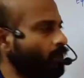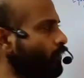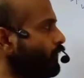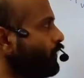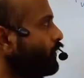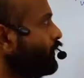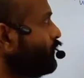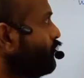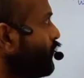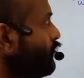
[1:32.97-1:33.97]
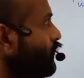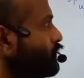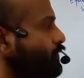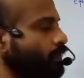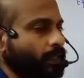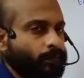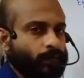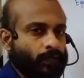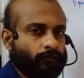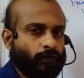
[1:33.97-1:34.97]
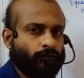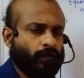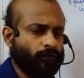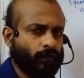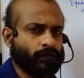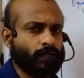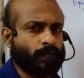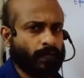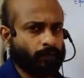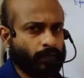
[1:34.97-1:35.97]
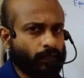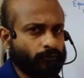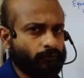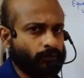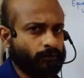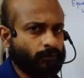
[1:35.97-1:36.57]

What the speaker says: Now we know that for a velocity time graph, if you have velocity time graph